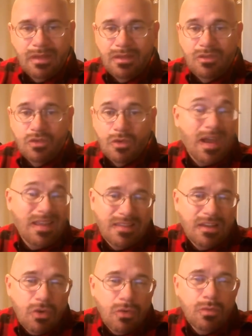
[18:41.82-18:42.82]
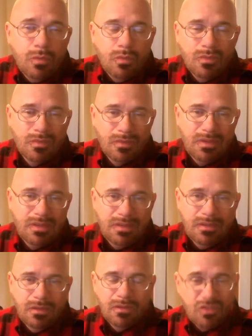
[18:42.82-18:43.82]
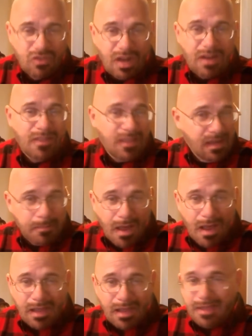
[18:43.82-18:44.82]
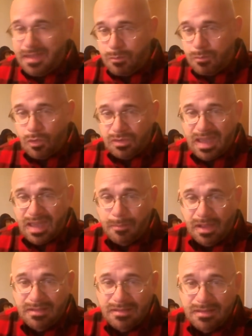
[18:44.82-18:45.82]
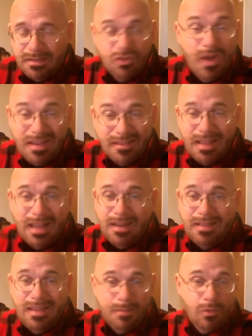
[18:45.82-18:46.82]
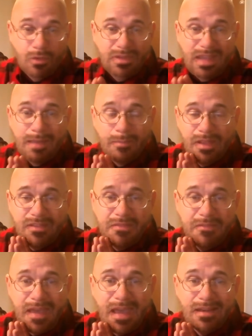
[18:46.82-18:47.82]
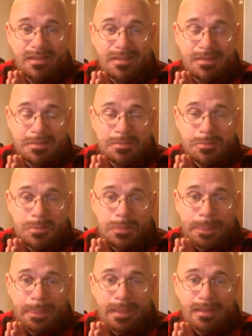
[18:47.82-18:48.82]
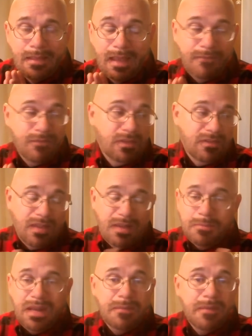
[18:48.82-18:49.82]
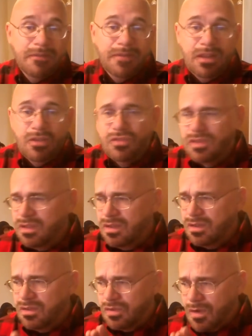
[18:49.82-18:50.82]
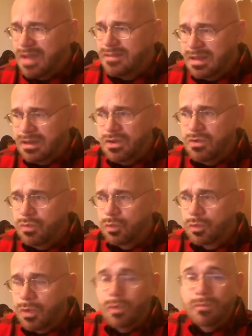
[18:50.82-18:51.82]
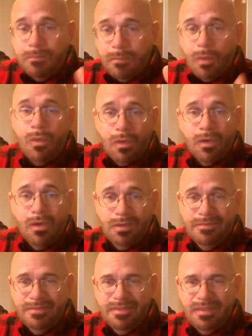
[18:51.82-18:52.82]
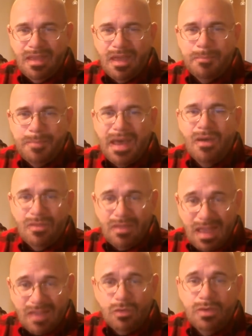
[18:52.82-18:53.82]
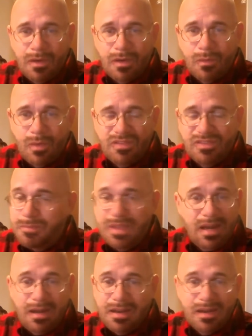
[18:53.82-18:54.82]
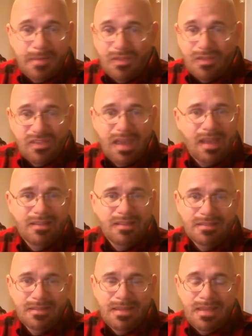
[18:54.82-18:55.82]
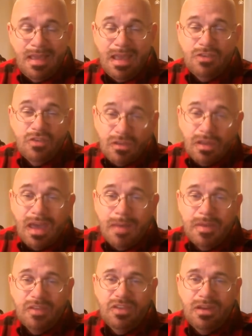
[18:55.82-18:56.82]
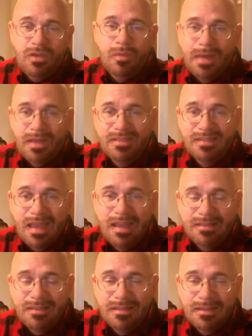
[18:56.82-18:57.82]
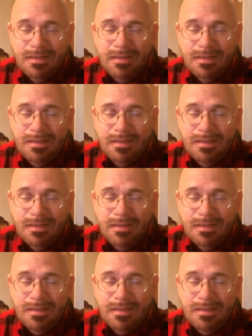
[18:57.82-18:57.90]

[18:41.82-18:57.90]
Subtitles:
Sir Isaac Newton studied the Kabbalah and the Emerald Tablets, and translated the Emerald Tablets, in fact. Like I've said in many of my videos, Sir Isaac Newton wrote more about esoteric wisdom than he did about science. And just look how much he knew about science.